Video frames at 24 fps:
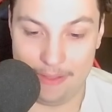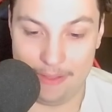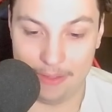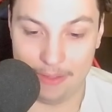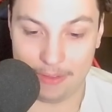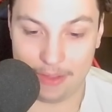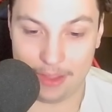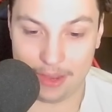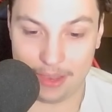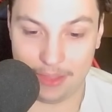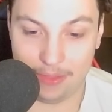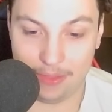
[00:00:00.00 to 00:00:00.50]

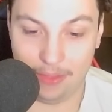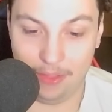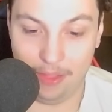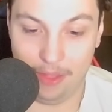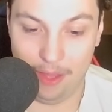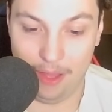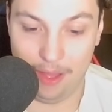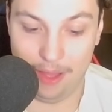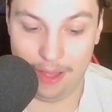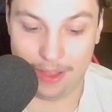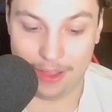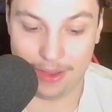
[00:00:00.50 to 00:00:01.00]
Got the
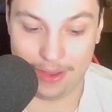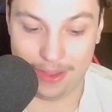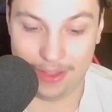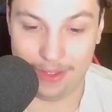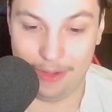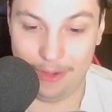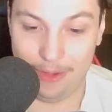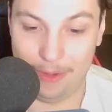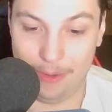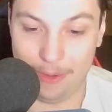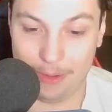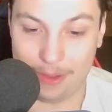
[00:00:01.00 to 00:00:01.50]
log.
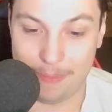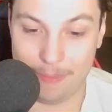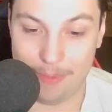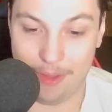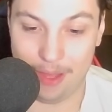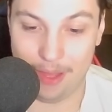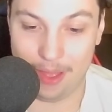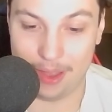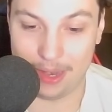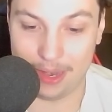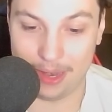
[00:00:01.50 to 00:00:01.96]
Oh, come on.